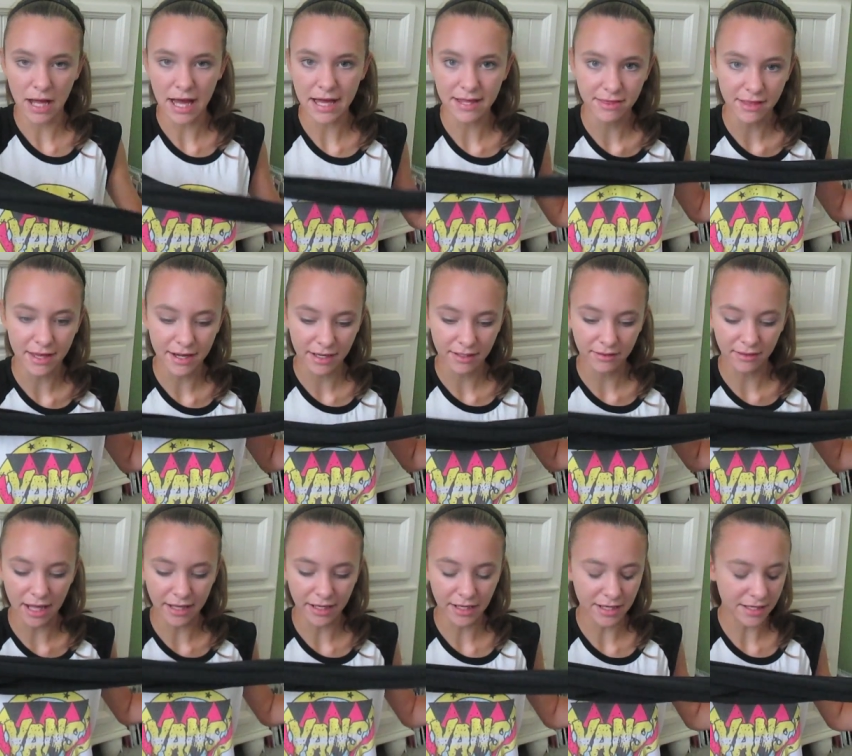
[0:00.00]
athletic
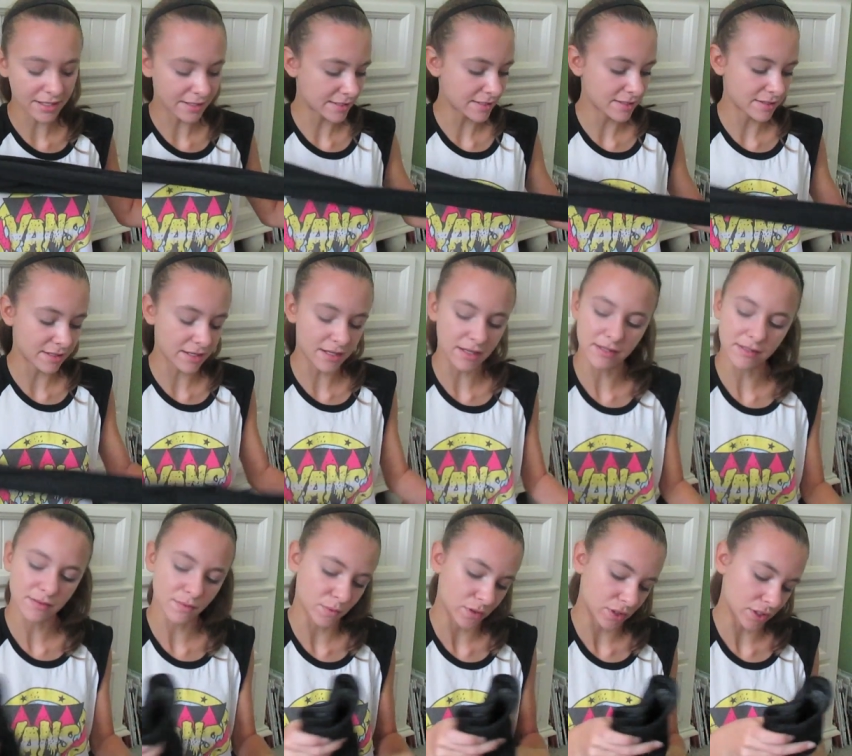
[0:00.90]
leggings.
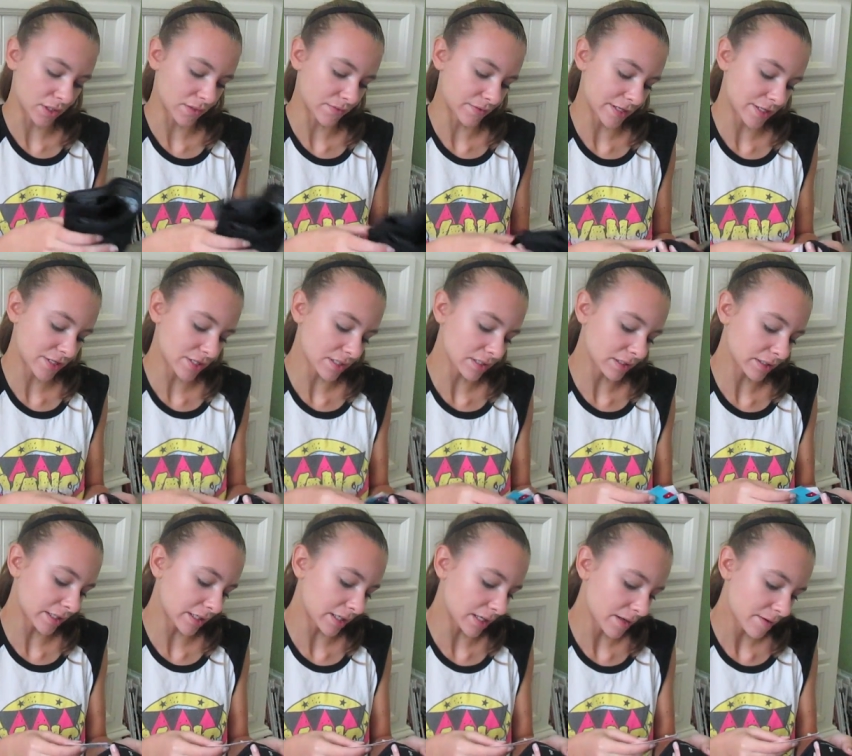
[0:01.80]
These were
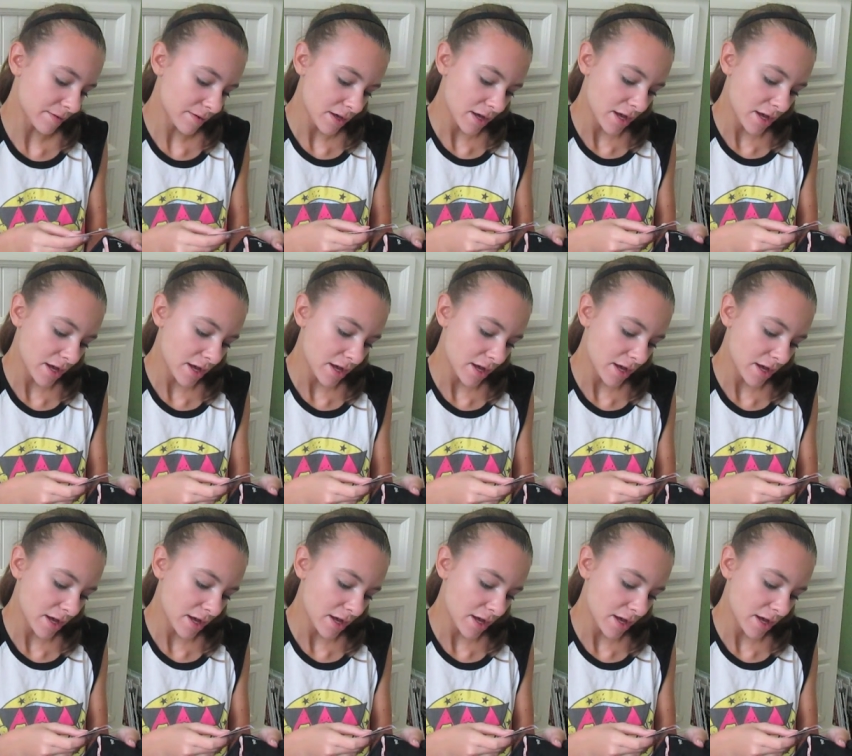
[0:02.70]
originally